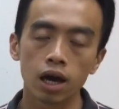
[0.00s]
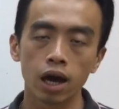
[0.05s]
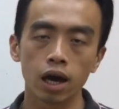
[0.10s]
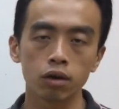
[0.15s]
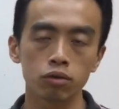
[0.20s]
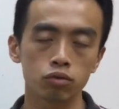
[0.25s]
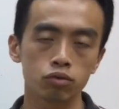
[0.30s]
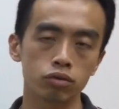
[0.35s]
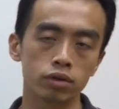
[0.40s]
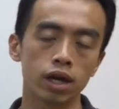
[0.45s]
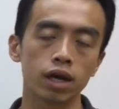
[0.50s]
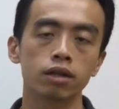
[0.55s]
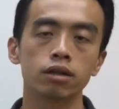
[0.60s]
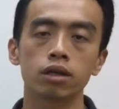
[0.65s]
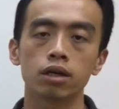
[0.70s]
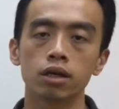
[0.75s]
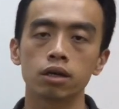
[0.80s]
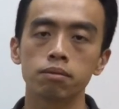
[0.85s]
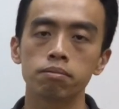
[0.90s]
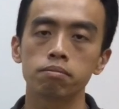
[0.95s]
held
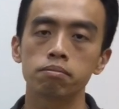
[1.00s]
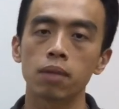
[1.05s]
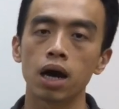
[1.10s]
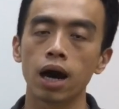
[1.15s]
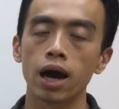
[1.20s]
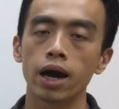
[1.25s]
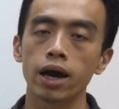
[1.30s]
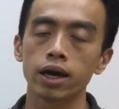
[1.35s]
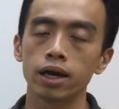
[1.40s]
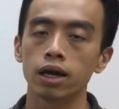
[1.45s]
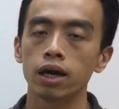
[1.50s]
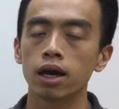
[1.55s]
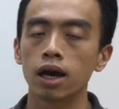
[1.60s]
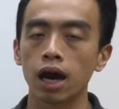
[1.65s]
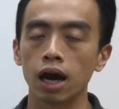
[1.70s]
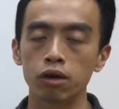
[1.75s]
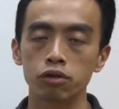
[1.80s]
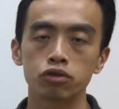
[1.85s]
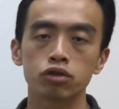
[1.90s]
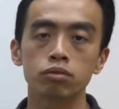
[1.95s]
together by
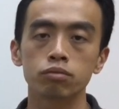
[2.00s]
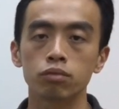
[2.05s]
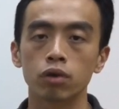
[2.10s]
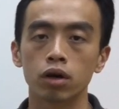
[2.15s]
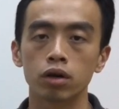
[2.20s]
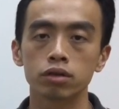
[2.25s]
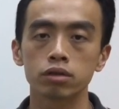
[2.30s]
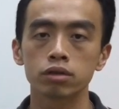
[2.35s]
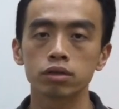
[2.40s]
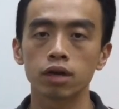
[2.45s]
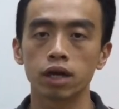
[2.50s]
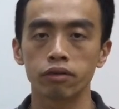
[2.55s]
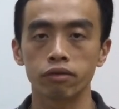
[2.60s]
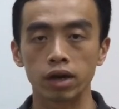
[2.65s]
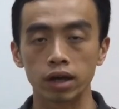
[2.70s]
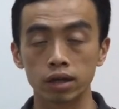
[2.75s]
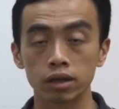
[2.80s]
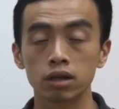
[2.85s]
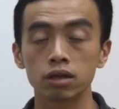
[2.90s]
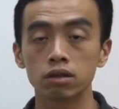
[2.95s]
hydrogen bonds at
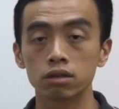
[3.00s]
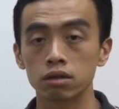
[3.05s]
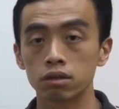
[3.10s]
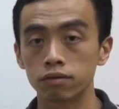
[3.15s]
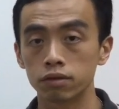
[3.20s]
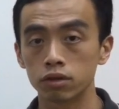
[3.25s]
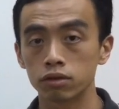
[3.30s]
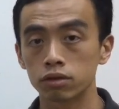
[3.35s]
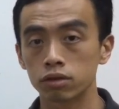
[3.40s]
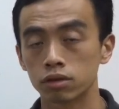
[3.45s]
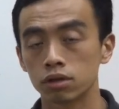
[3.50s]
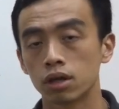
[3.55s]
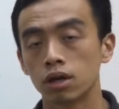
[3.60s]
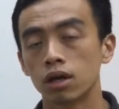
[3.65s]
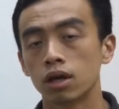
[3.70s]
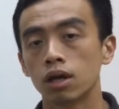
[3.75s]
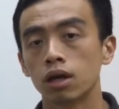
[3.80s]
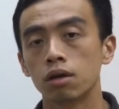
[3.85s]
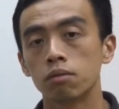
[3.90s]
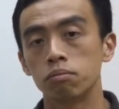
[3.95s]
regular intervals
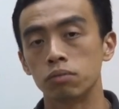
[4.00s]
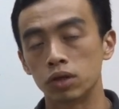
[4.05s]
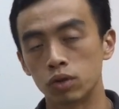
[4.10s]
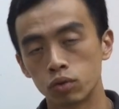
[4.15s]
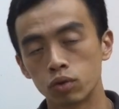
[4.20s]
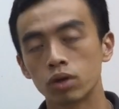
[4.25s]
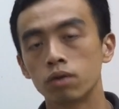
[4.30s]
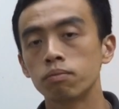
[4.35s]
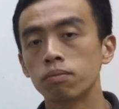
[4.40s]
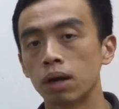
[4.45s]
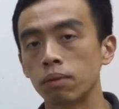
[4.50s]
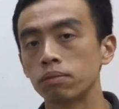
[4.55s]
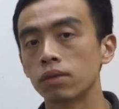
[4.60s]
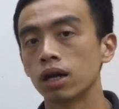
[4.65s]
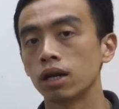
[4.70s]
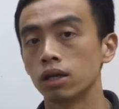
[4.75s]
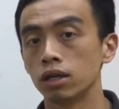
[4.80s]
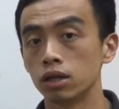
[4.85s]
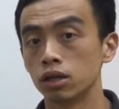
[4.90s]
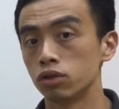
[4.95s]
between
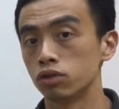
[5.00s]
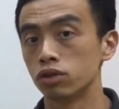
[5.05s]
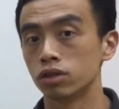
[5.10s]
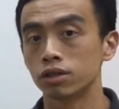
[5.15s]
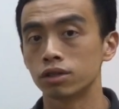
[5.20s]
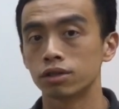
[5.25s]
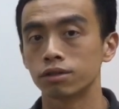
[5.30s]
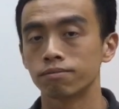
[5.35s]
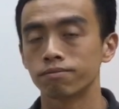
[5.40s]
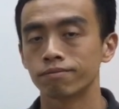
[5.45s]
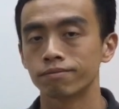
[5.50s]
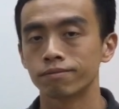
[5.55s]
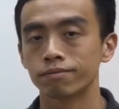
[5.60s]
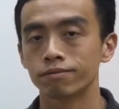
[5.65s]
peptide linkages.